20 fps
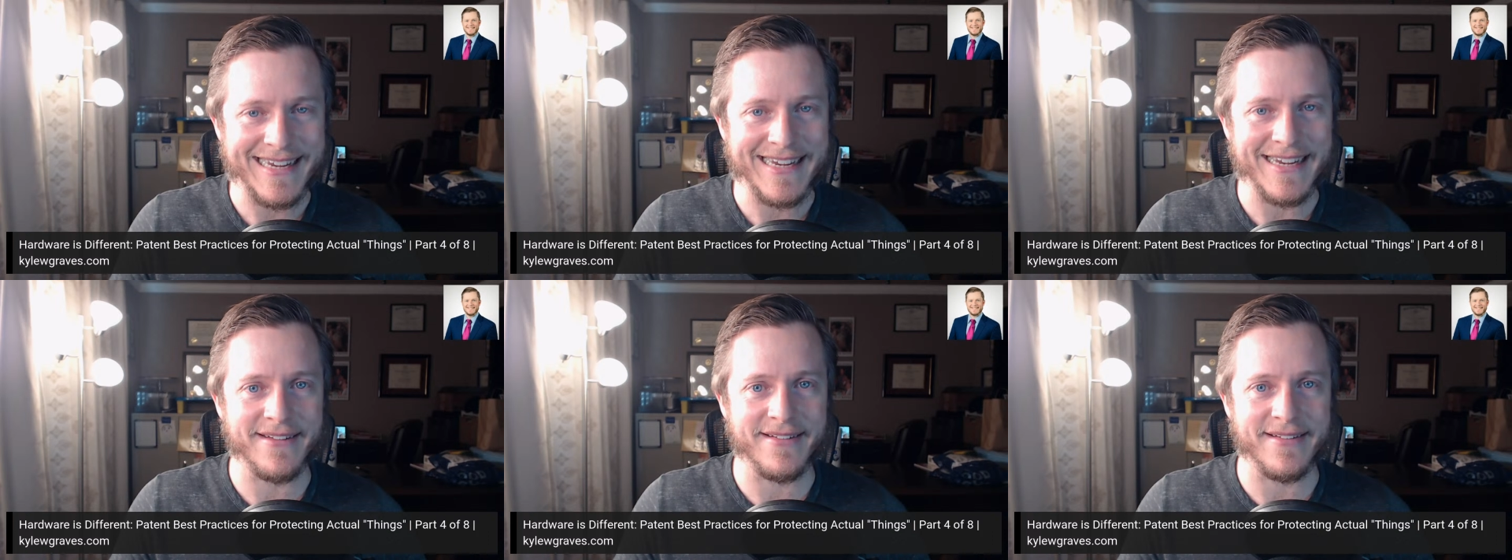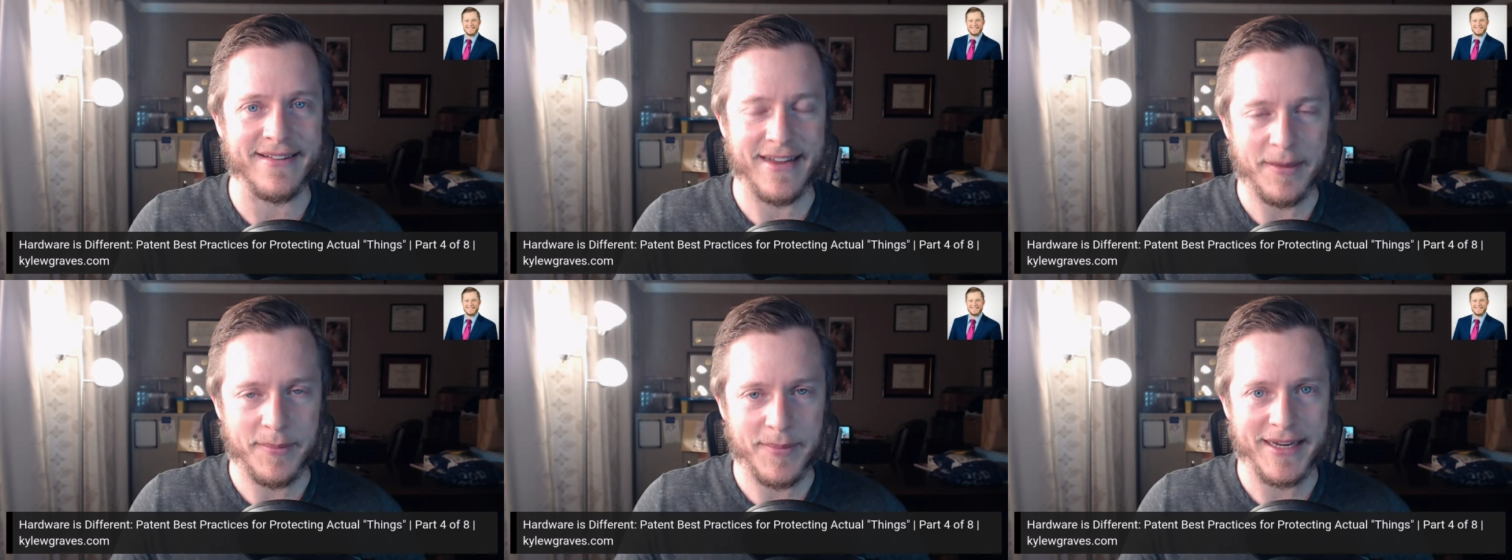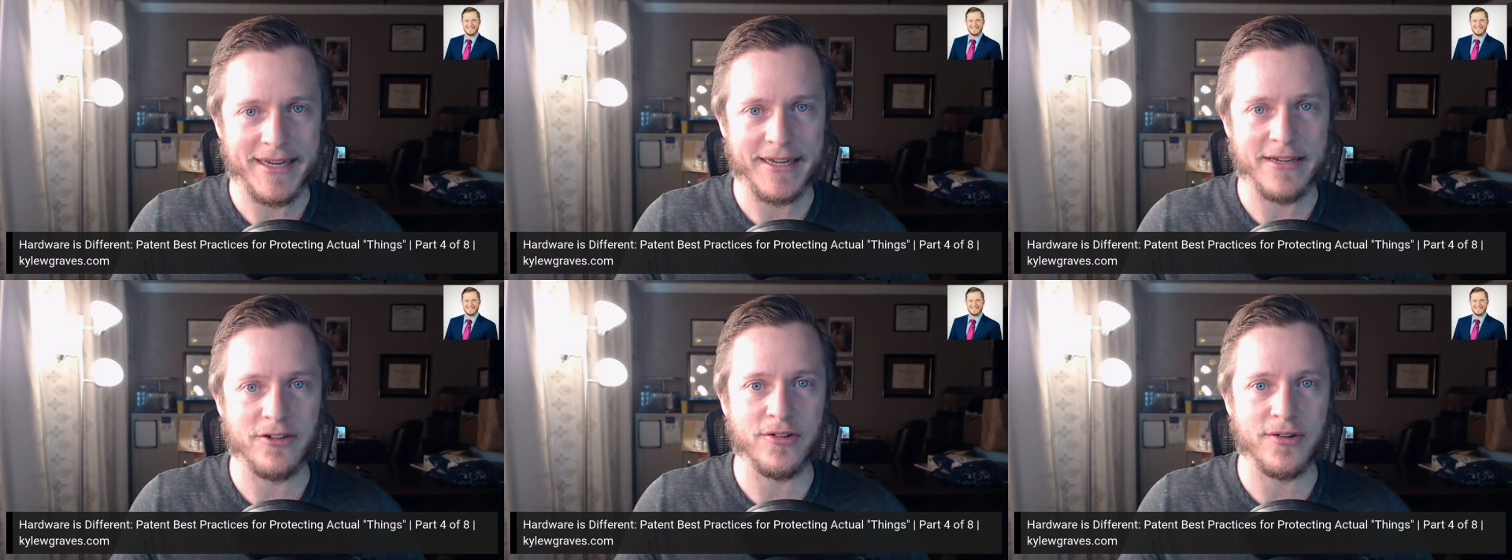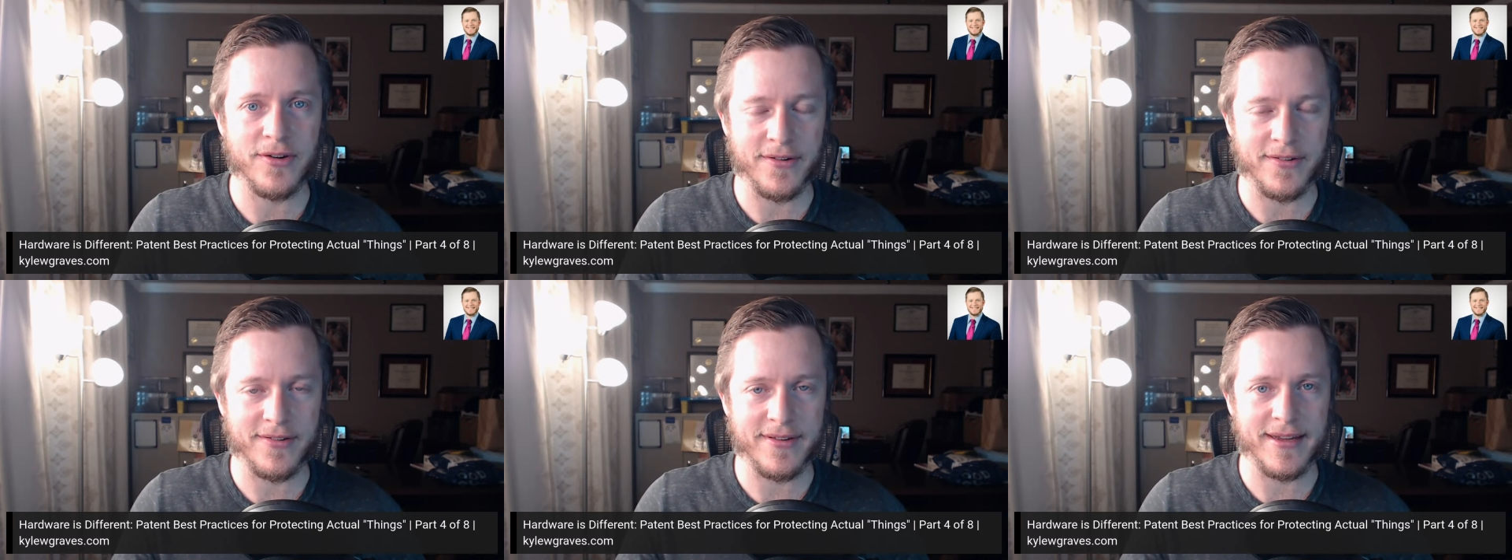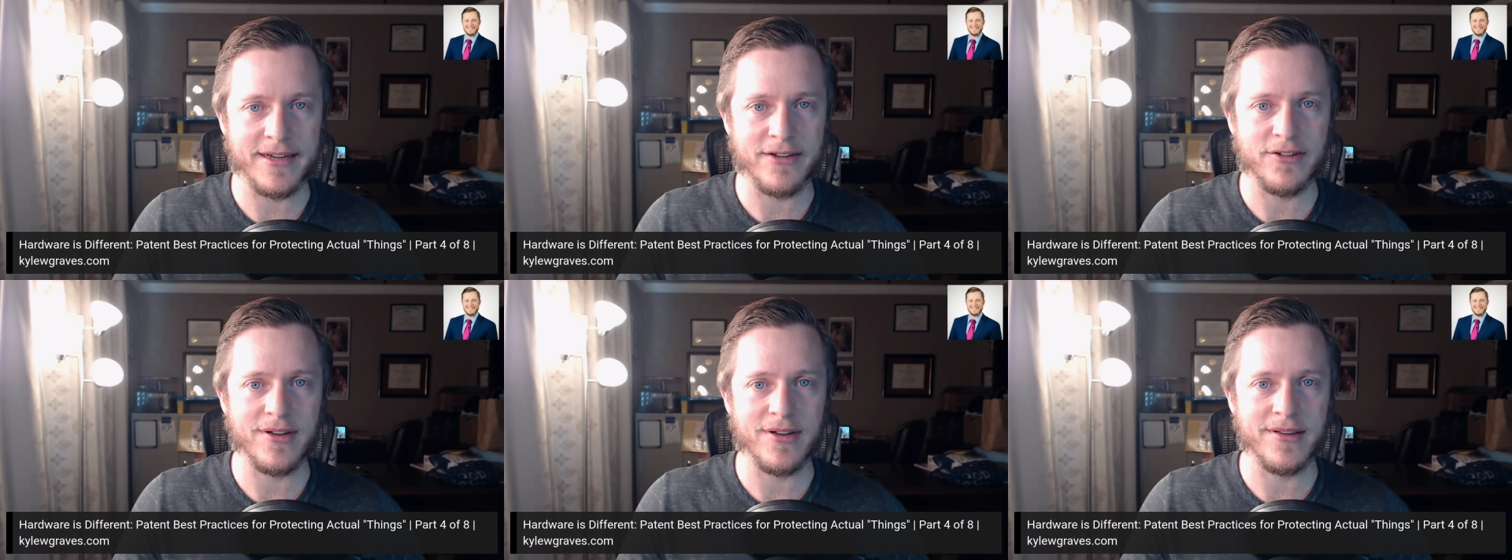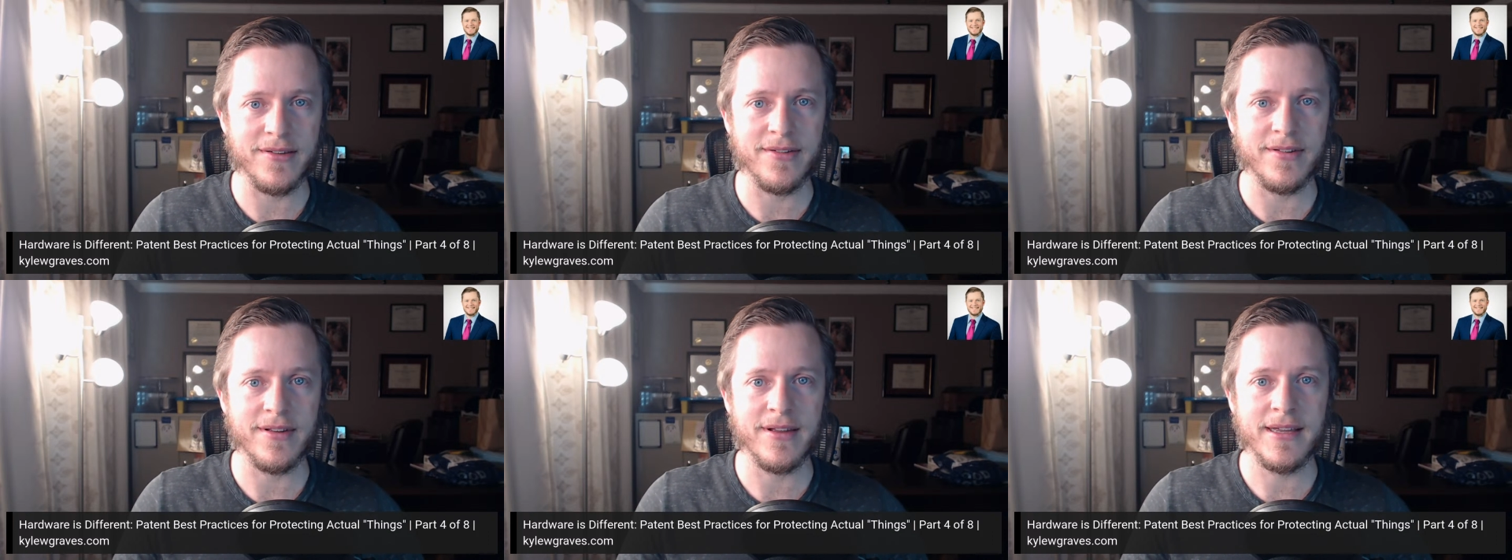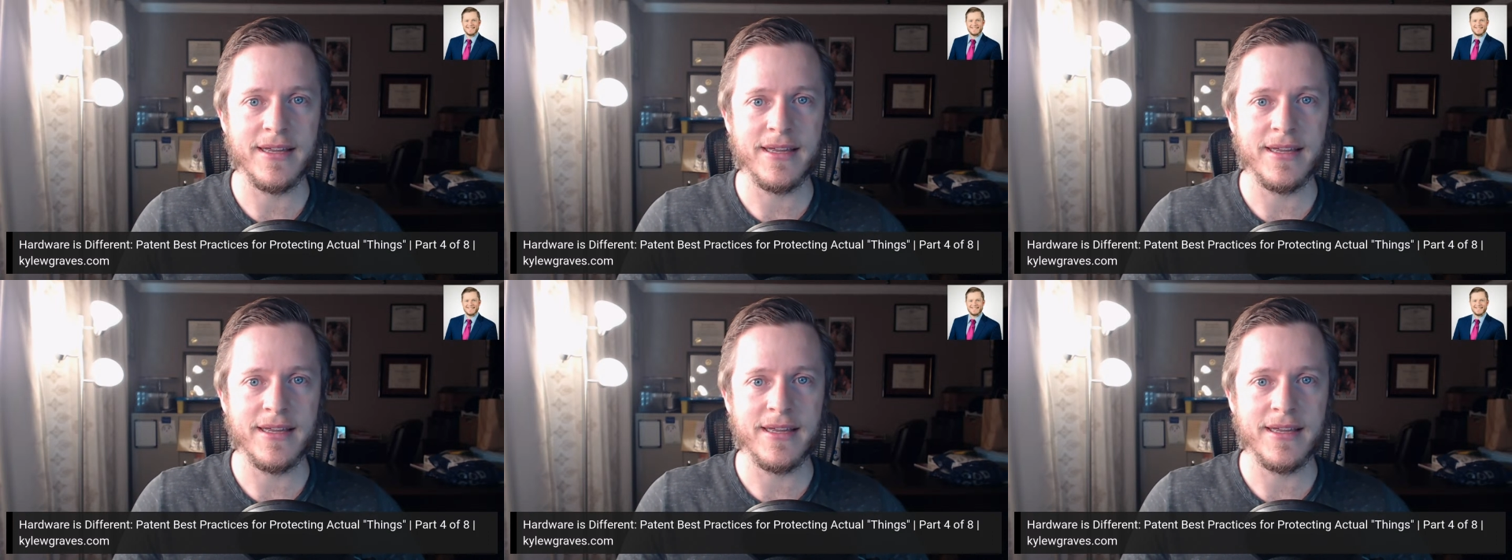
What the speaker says: examining jurisdictions